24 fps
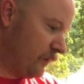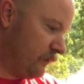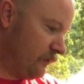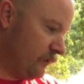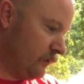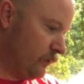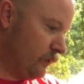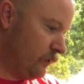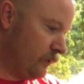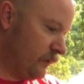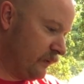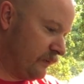to
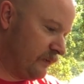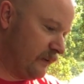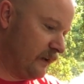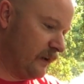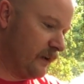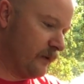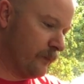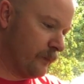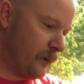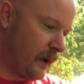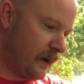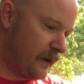do is get
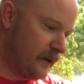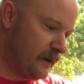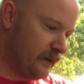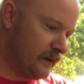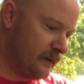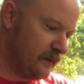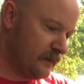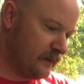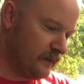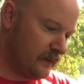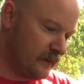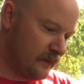it ready,
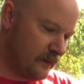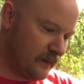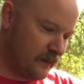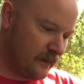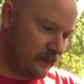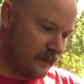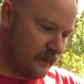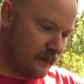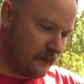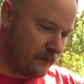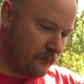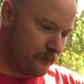
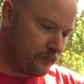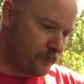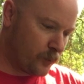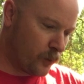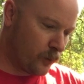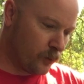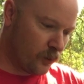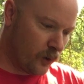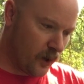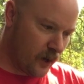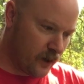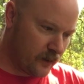
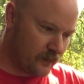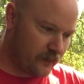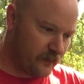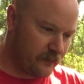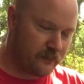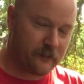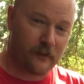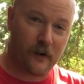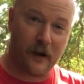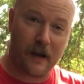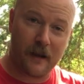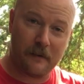prolong the
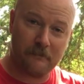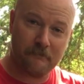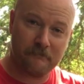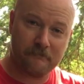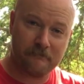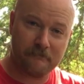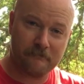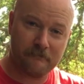frame,